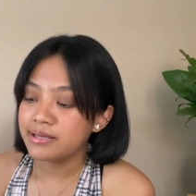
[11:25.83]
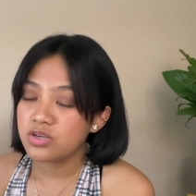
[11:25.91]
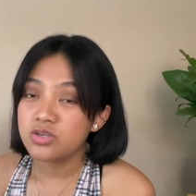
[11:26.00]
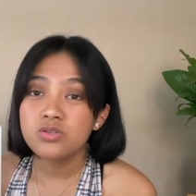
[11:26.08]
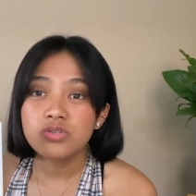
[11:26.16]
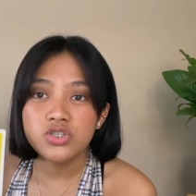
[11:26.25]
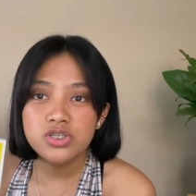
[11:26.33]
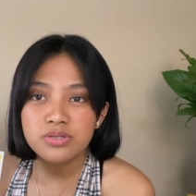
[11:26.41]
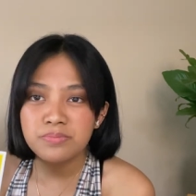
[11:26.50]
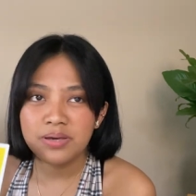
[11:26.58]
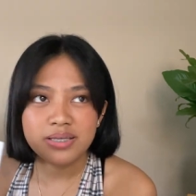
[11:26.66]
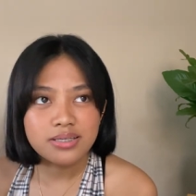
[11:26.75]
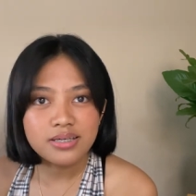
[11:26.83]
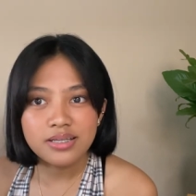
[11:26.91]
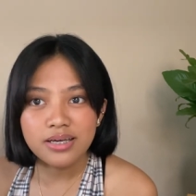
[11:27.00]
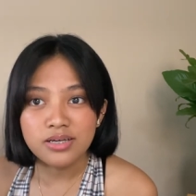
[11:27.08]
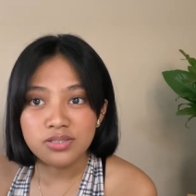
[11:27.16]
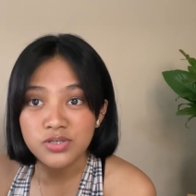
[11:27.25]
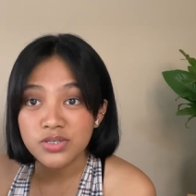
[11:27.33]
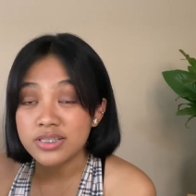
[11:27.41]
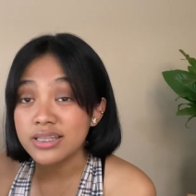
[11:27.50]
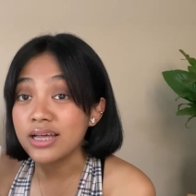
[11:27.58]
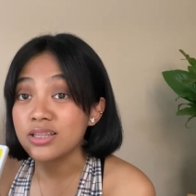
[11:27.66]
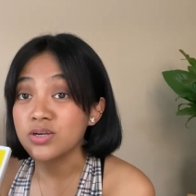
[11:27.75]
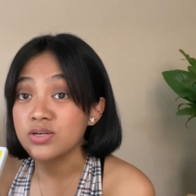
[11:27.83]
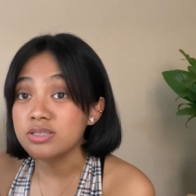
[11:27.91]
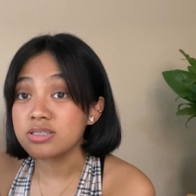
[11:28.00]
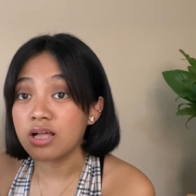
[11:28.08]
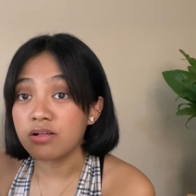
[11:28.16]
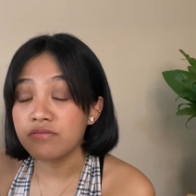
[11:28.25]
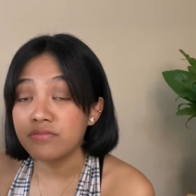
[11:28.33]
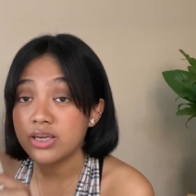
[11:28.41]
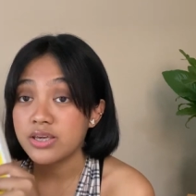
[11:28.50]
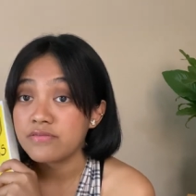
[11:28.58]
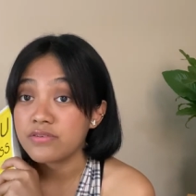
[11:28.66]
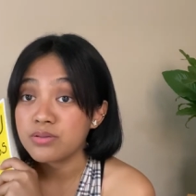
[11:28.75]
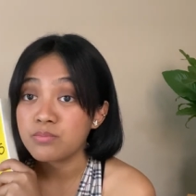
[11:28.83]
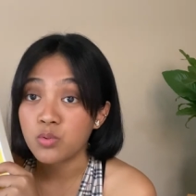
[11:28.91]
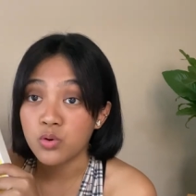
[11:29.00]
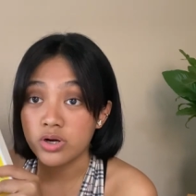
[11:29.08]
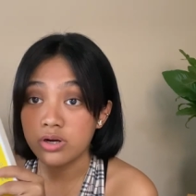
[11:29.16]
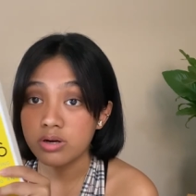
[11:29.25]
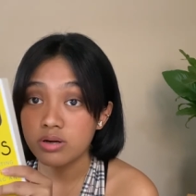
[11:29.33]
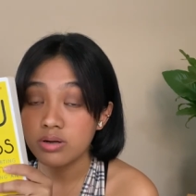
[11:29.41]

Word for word: you'll just basically understand yourself even more